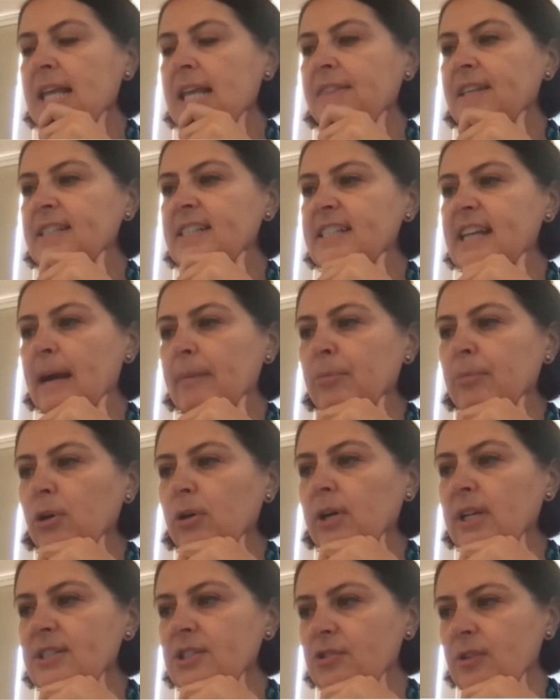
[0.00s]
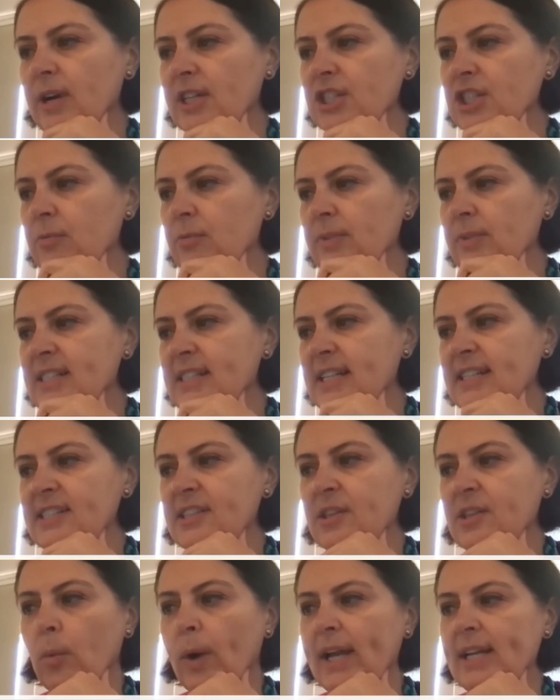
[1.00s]
This temporal construction resists
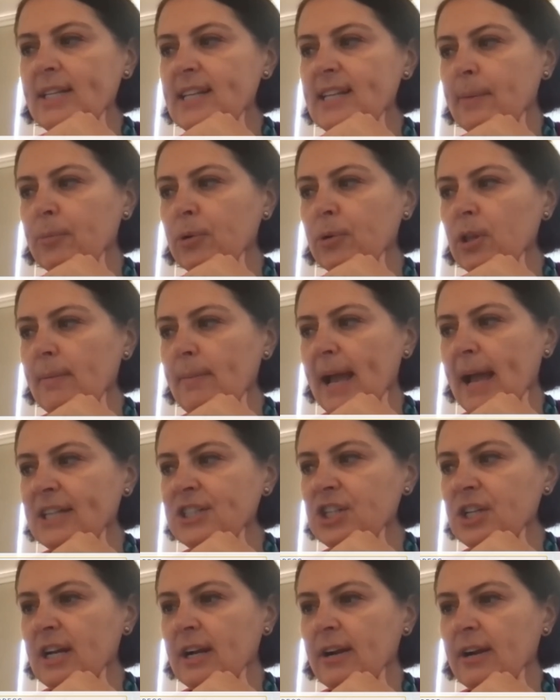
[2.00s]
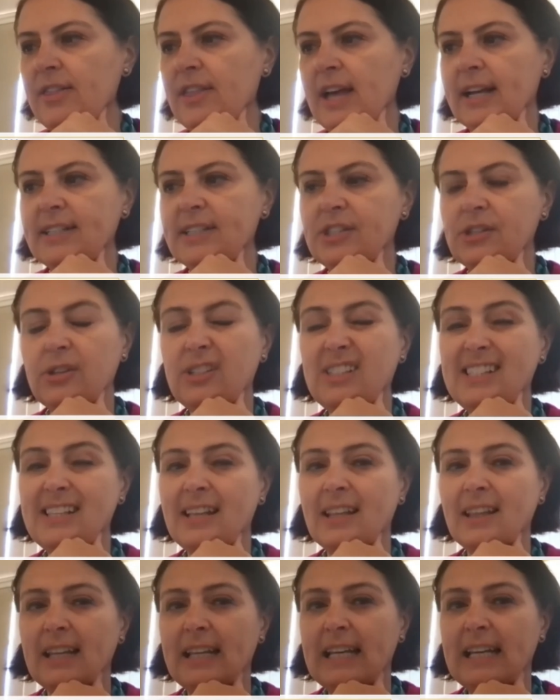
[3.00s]
the white temporal imaginary that asserts the
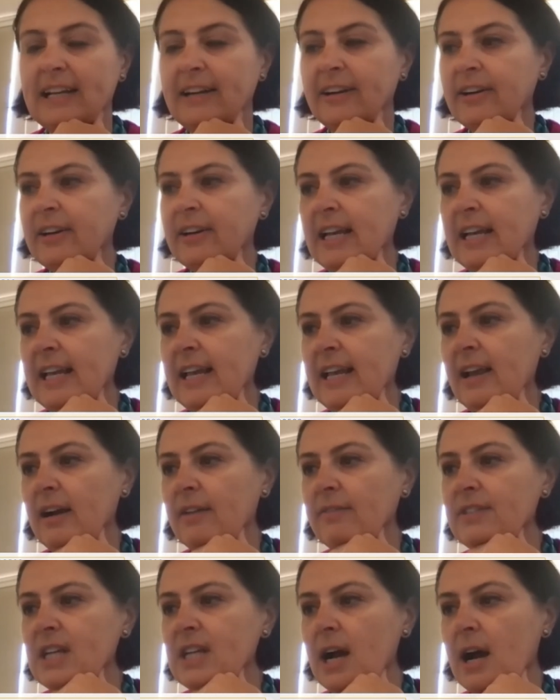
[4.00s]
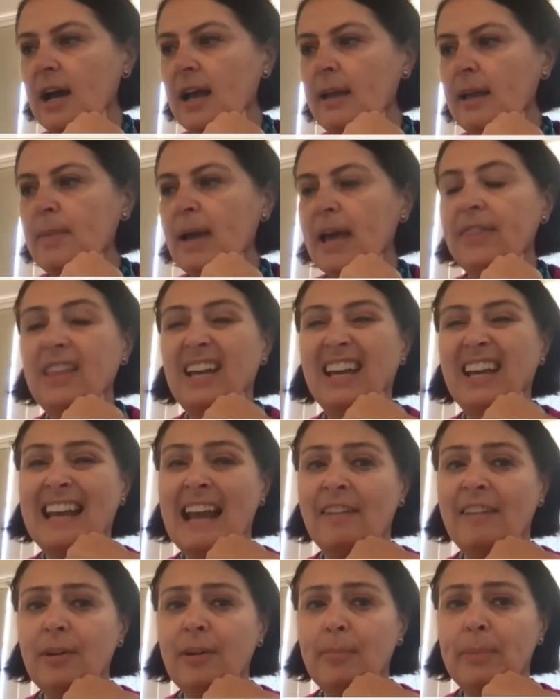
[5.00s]
linearity of time and the
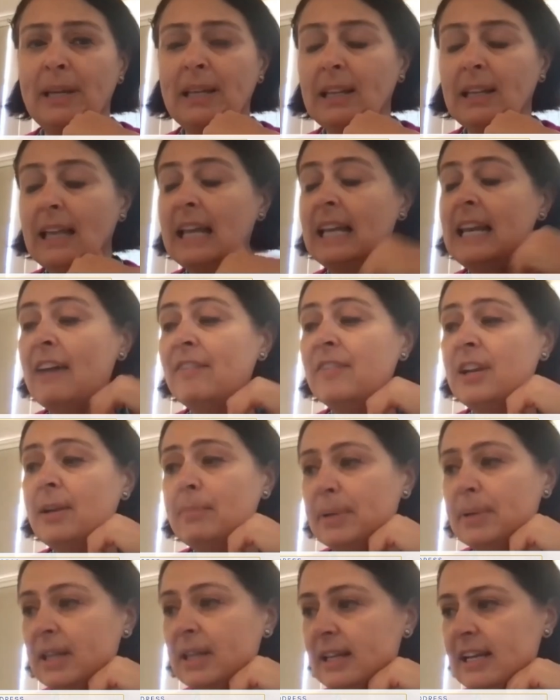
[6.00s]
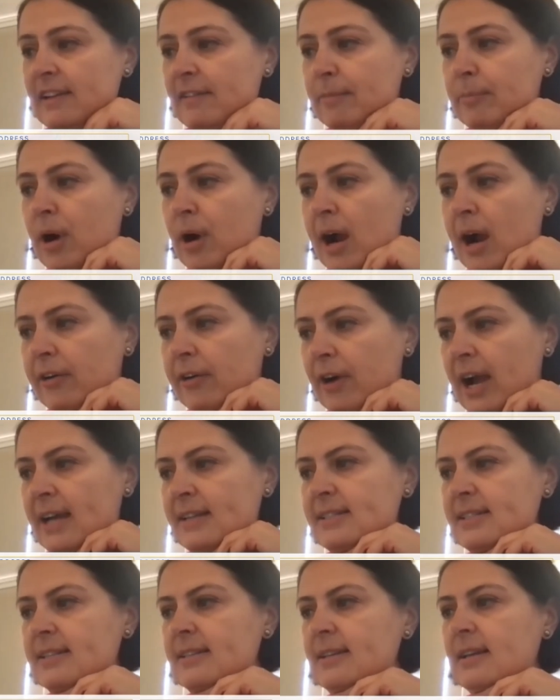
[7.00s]
inevitabil inevitability of
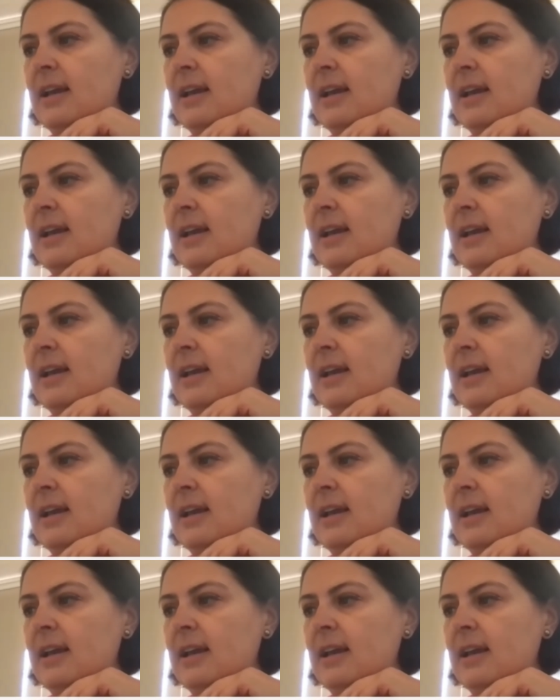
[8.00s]
progress.